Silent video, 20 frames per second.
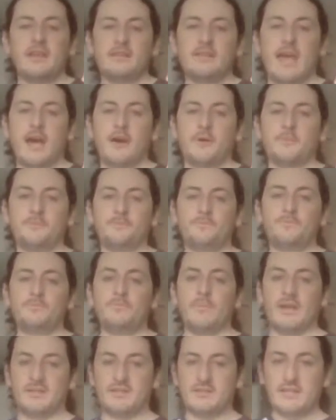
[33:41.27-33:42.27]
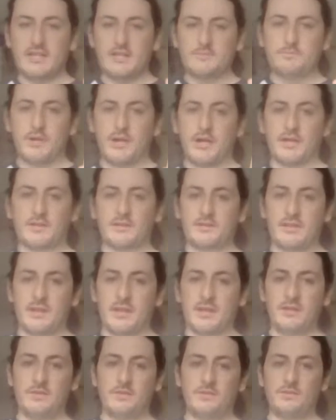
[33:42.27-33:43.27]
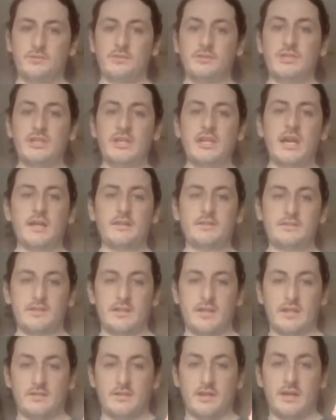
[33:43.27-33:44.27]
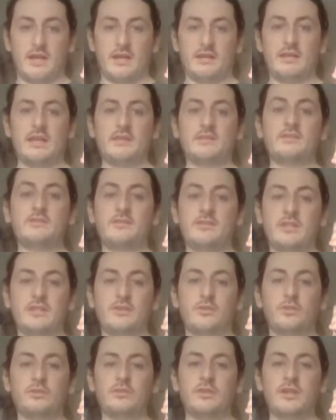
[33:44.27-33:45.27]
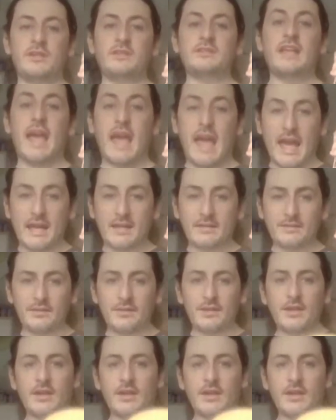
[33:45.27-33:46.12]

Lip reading: Now, my singing partner, she asked the guitar like this, and she called hers Ed,